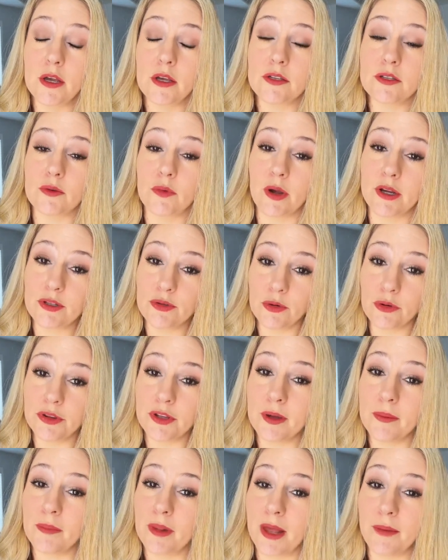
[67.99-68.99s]
So I told
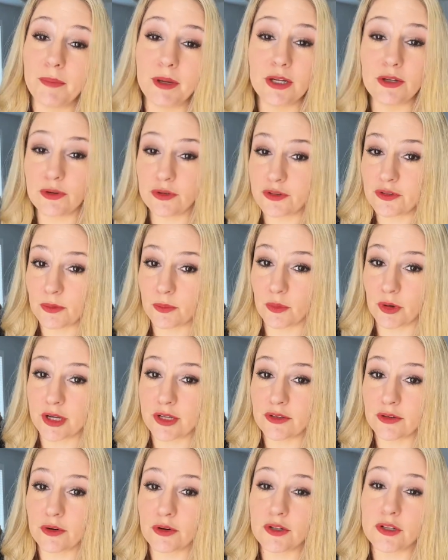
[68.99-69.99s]
them, let me do some
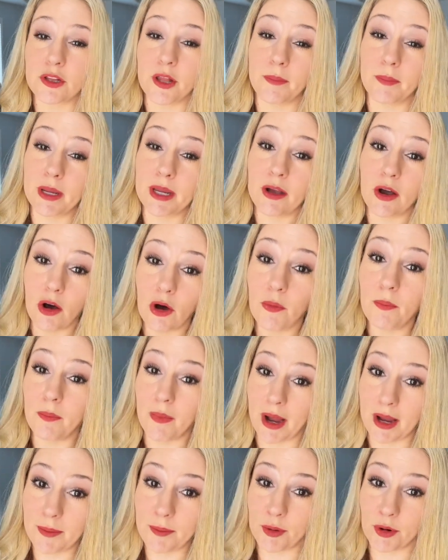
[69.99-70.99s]
research. Let me call
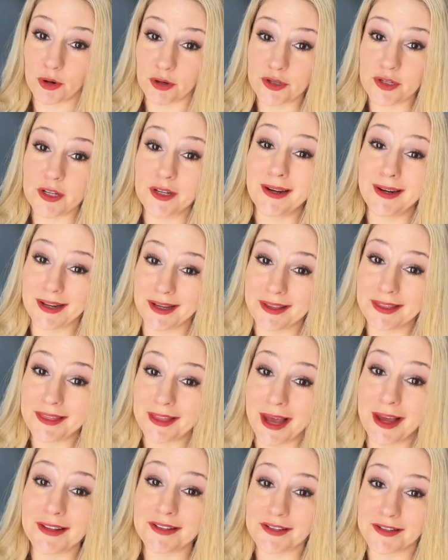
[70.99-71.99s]
my person in
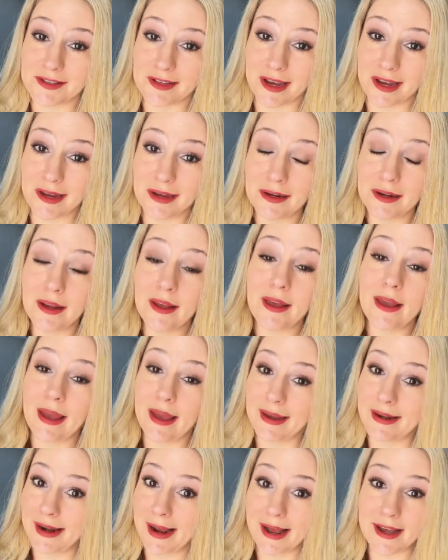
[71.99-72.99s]
that state
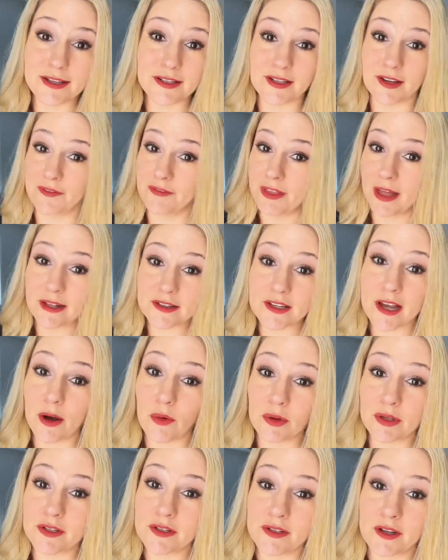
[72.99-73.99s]
and ask if that's
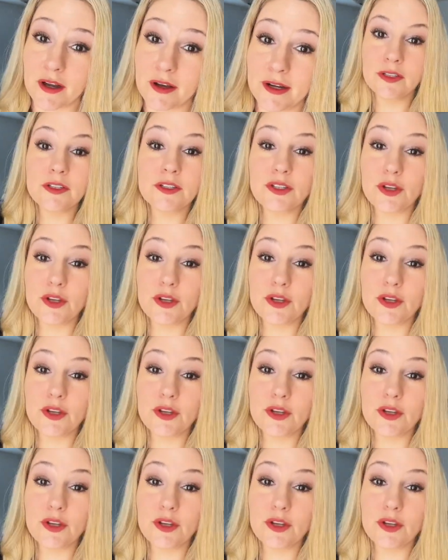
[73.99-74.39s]
how it's done.